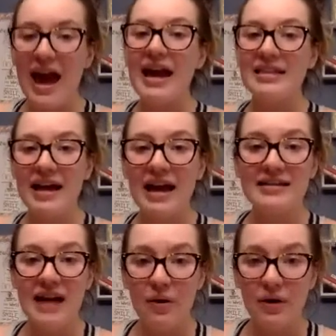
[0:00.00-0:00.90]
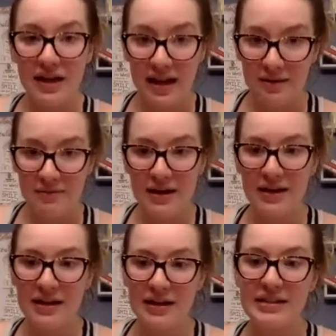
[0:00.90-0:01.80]
And that is how it can be,
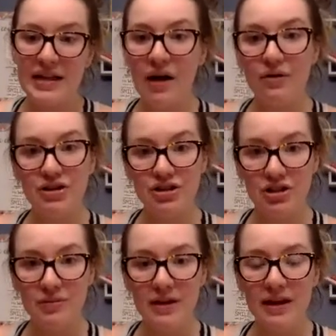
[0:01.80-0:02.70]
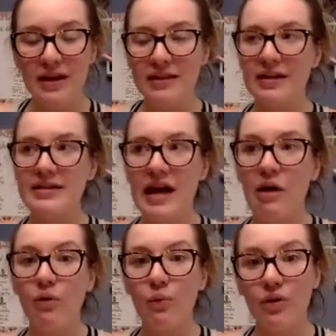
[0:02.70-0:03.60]
and that is how it should be, and that is how it